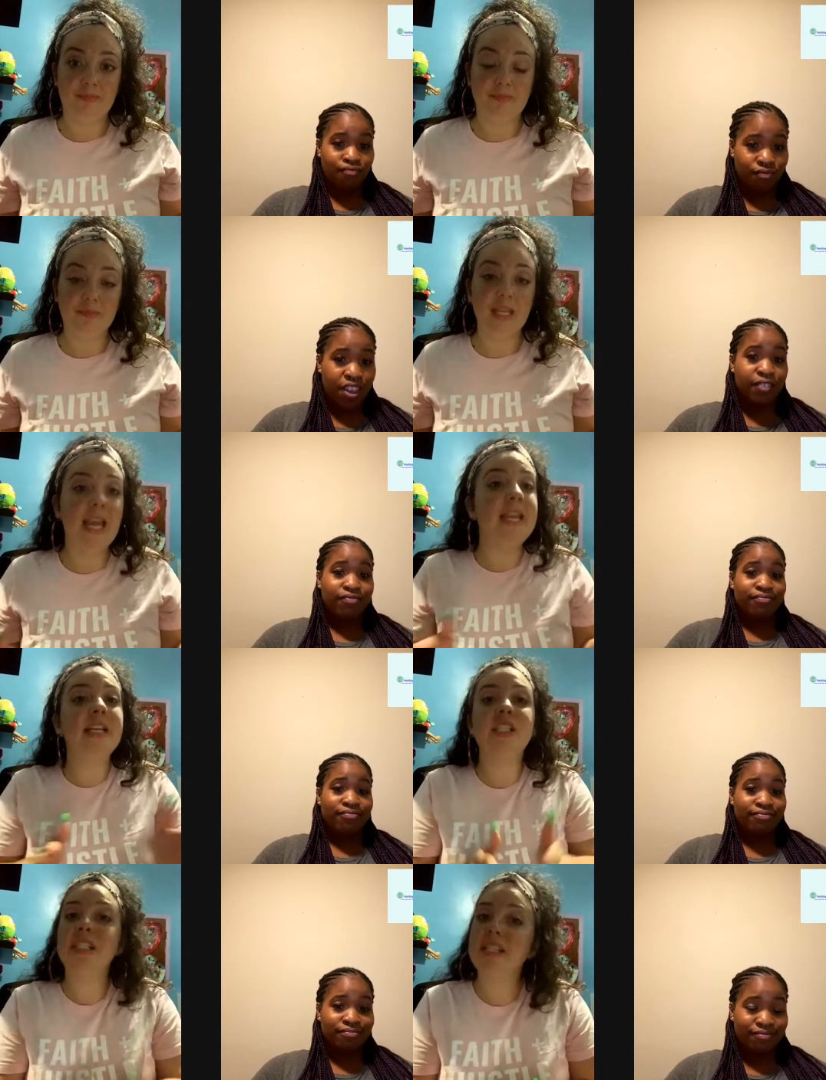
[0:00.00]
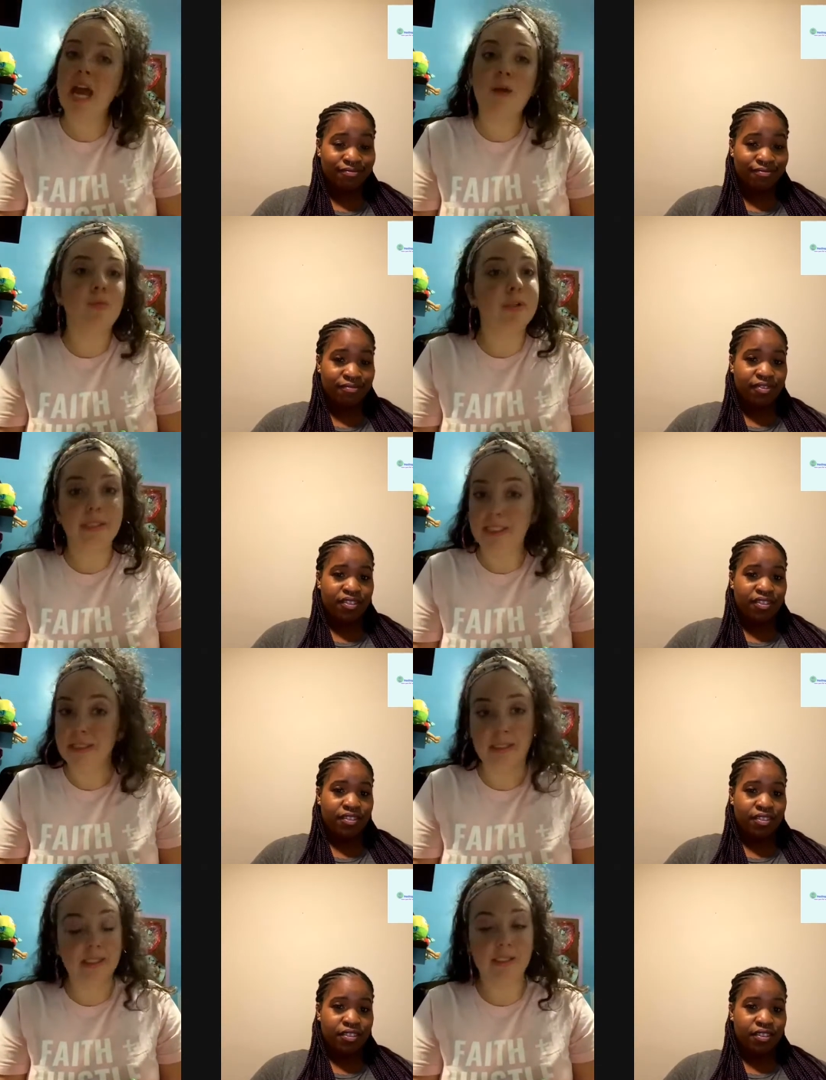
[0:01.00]
Speaker 1: Yeah. And that's just not
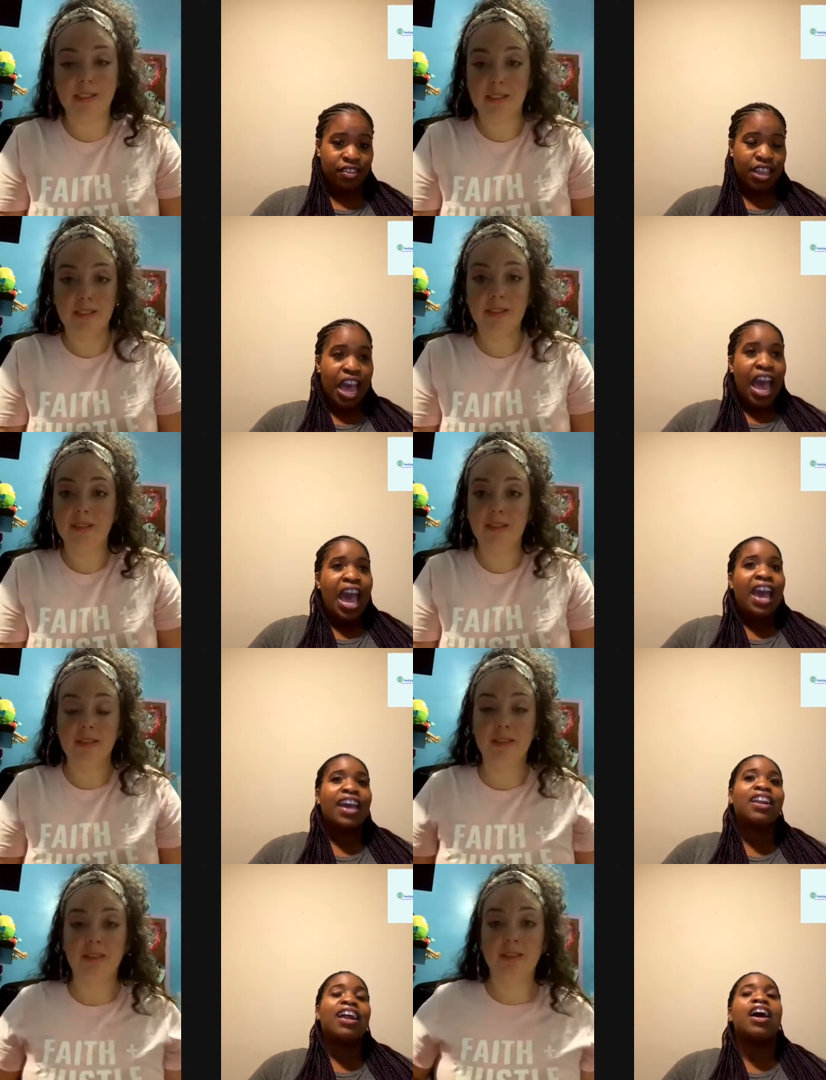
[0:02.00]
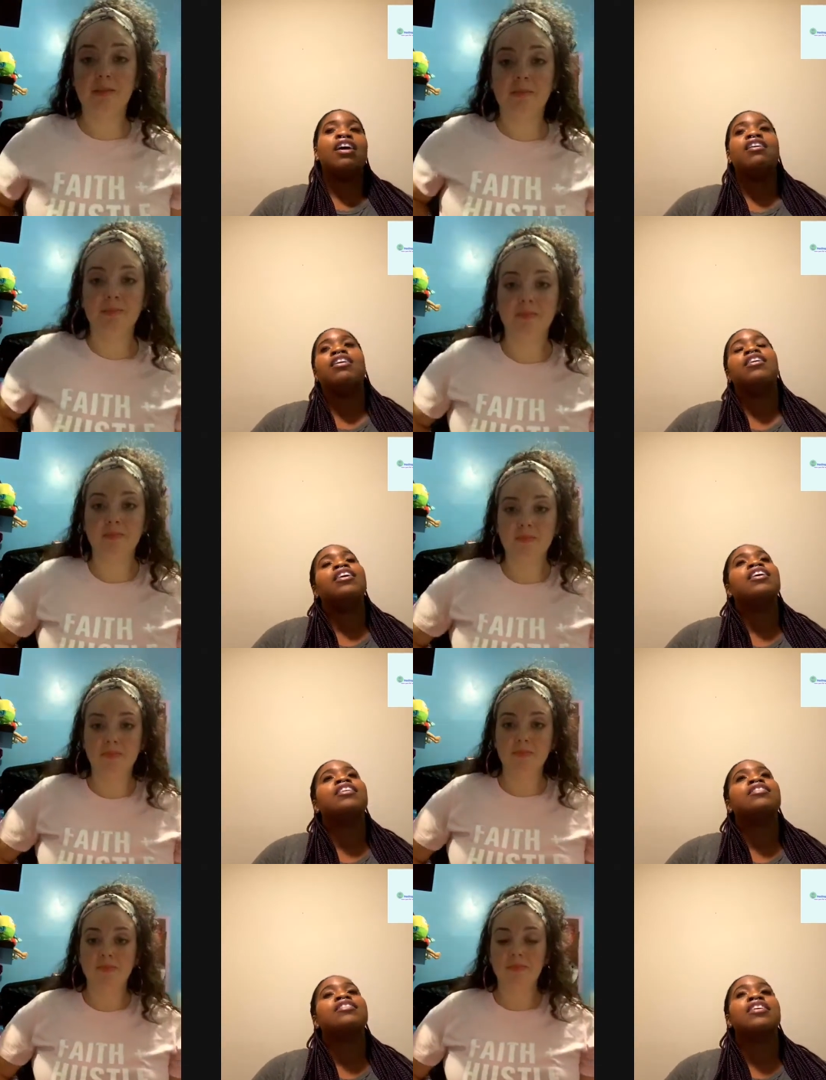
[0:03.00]
realistic.
Speaker 2: And
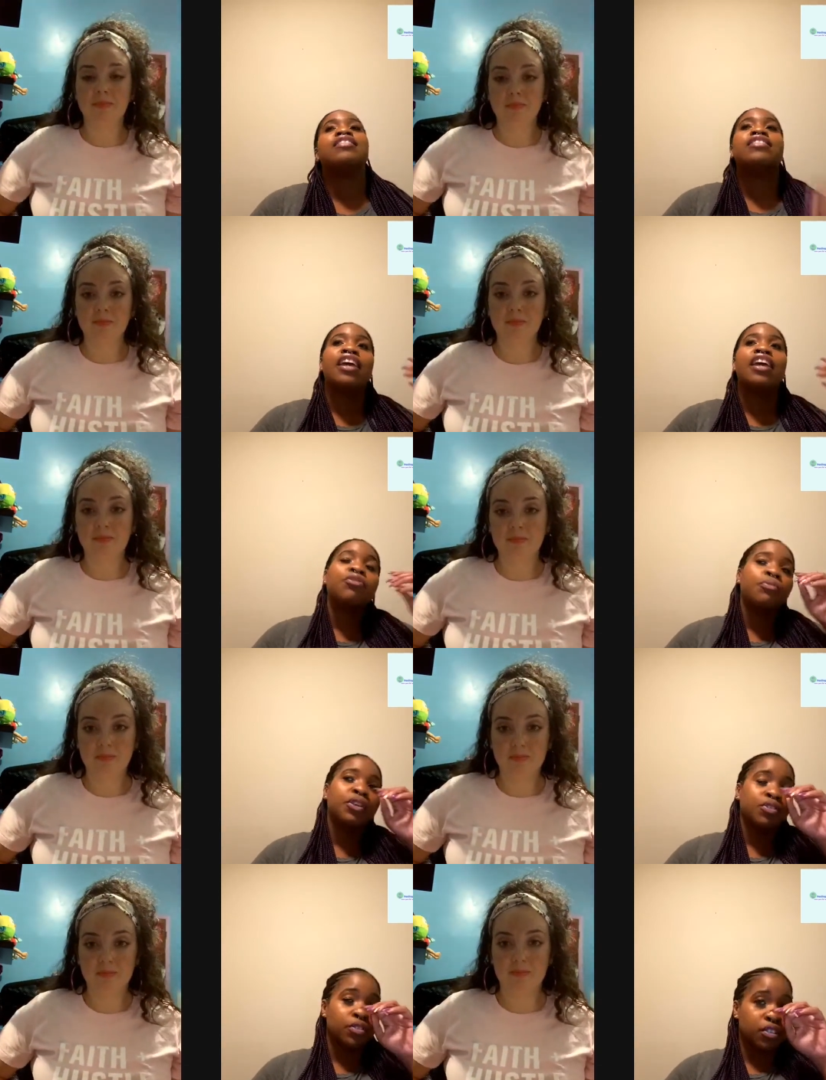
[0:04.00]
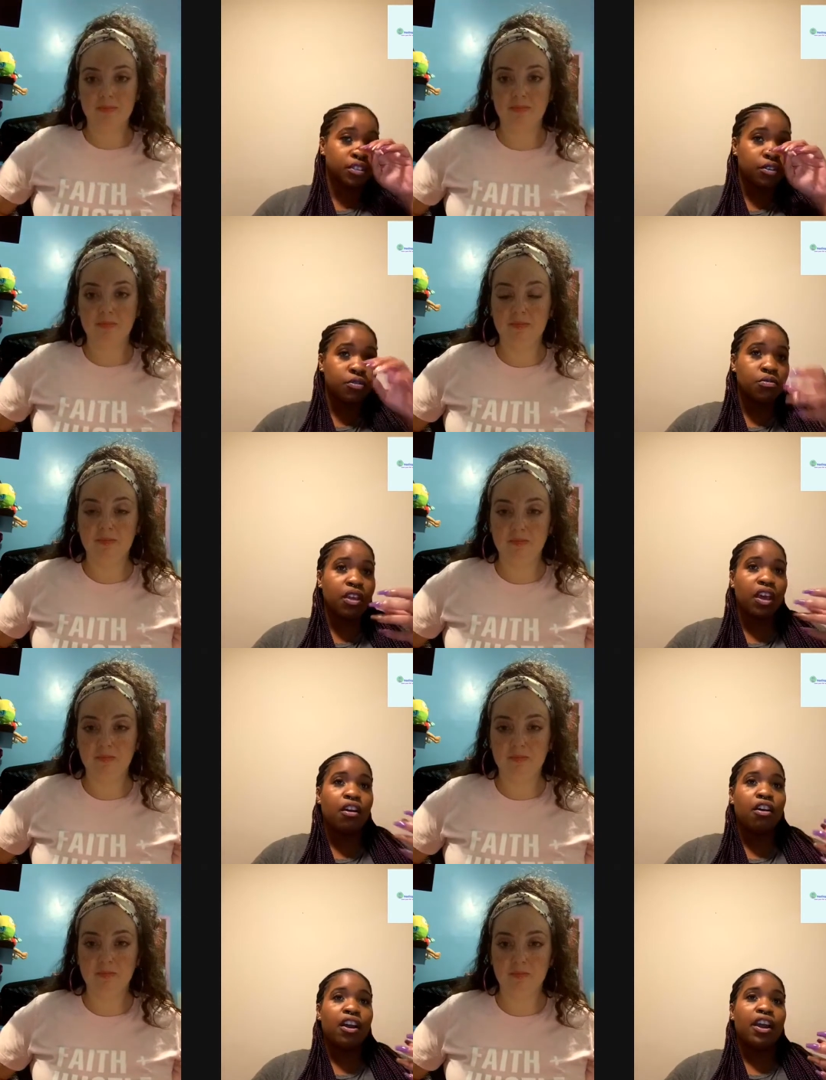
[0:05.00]
it's it's detrimental to who they
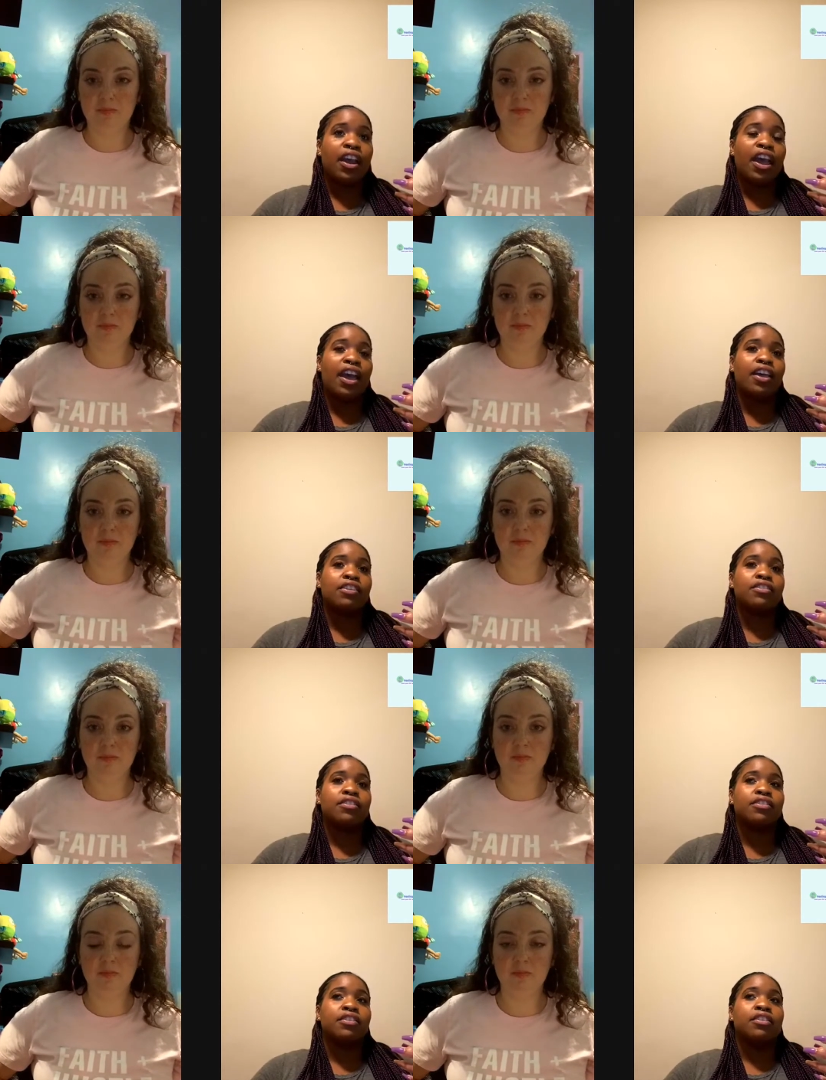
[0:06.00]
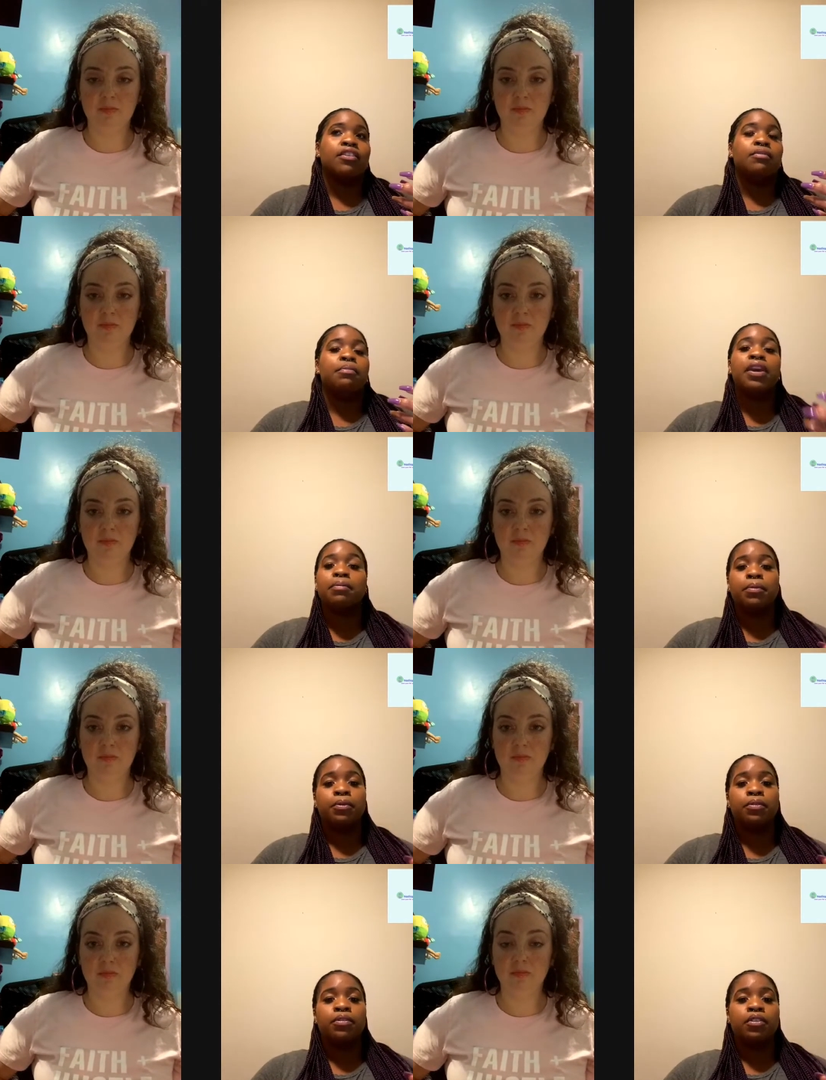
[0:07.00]
are as people.